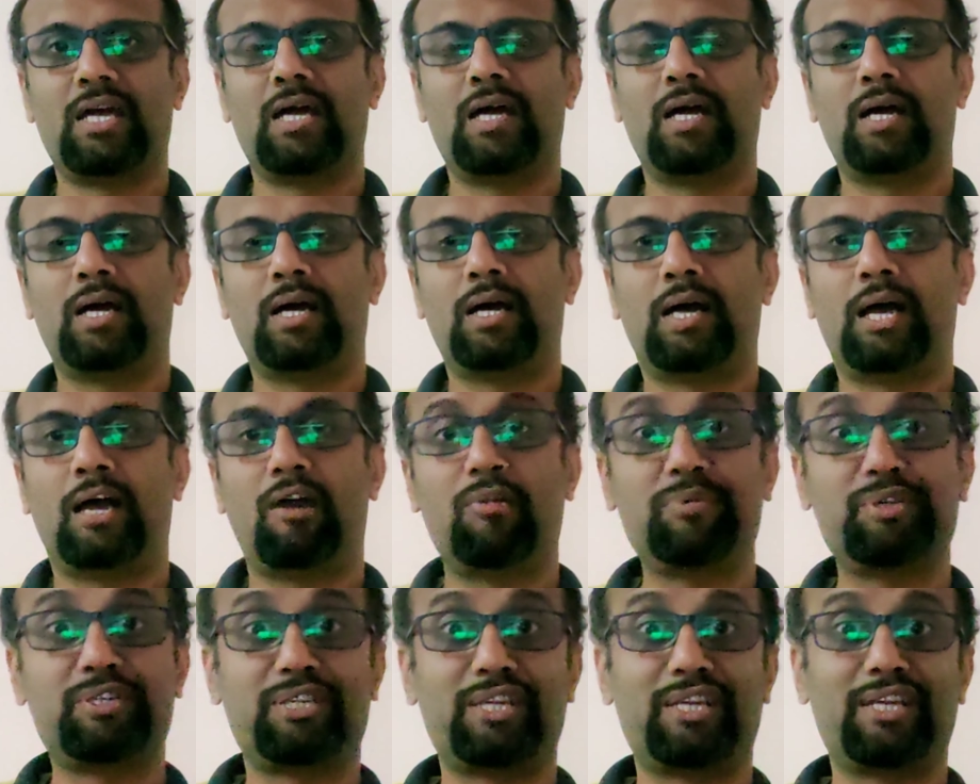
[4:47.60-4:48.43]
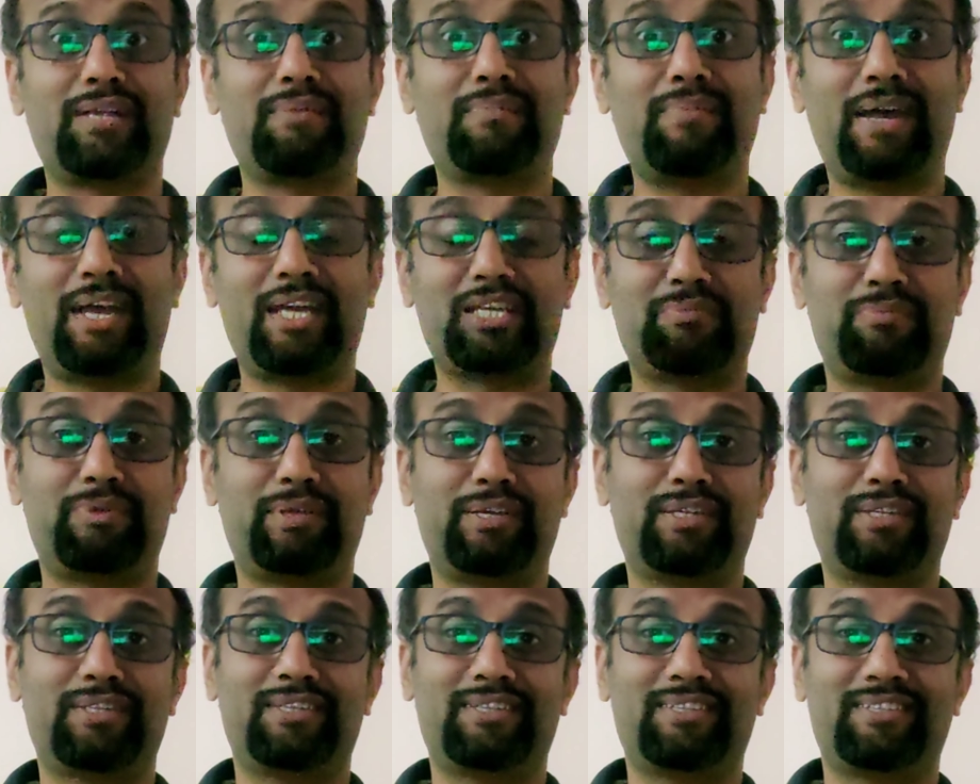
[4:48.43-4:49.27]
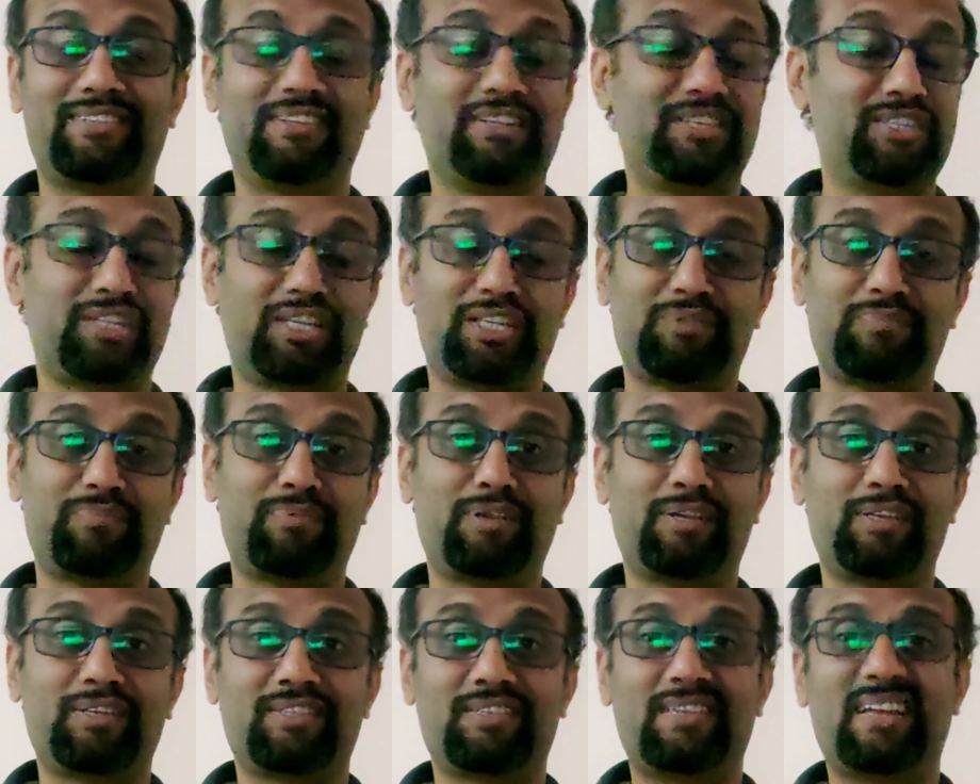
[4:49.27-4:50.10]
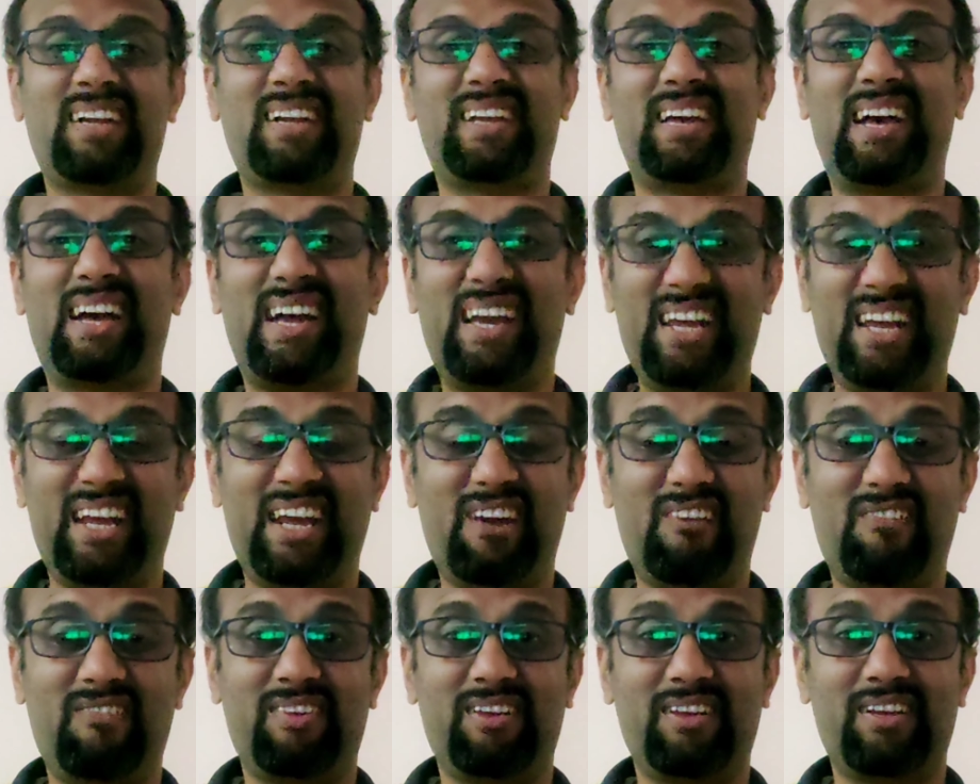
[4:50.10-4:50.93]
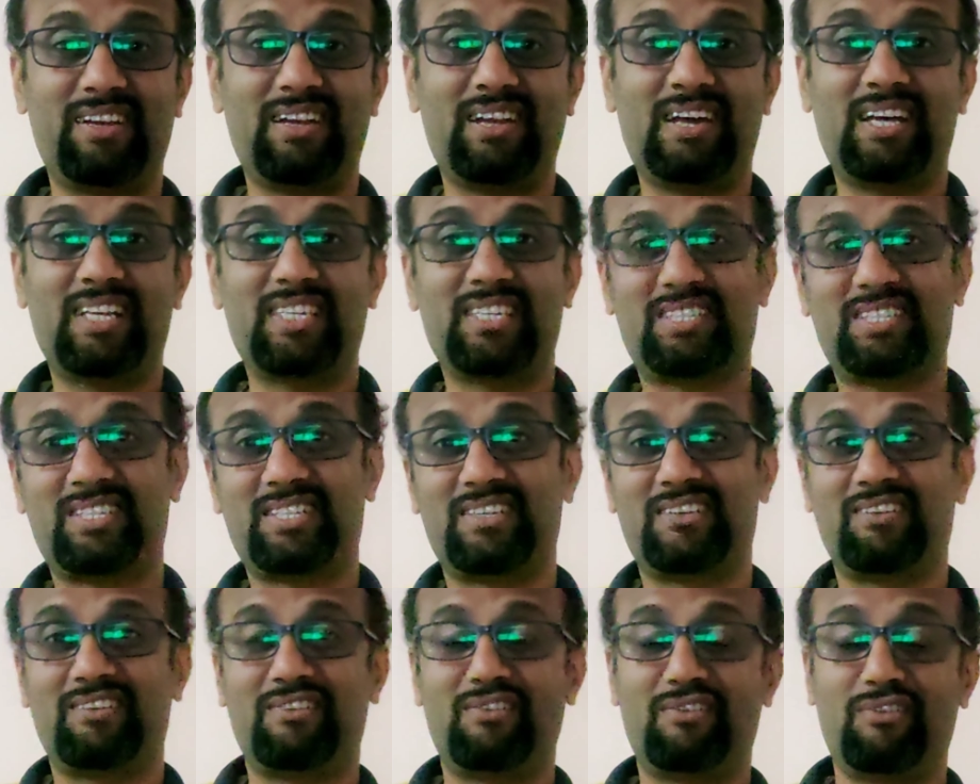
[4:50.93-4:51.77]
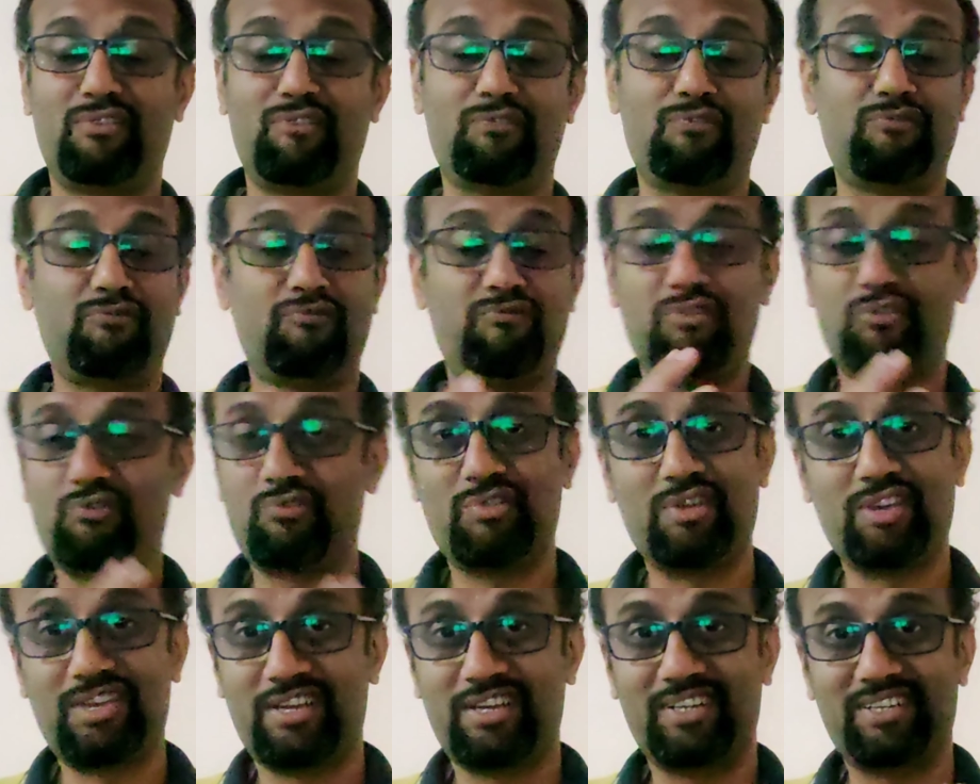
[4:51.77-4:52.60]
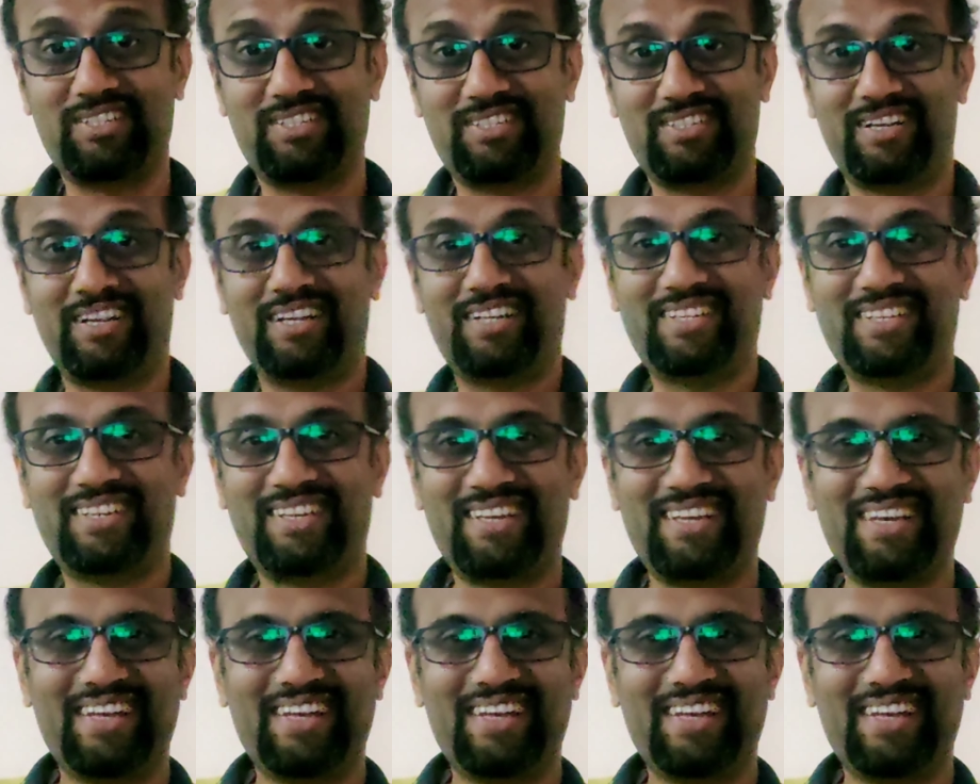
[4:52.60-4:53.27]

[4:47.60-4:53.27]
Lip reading: I'll be sharing my experiences, rich experience that I have in last few years, right?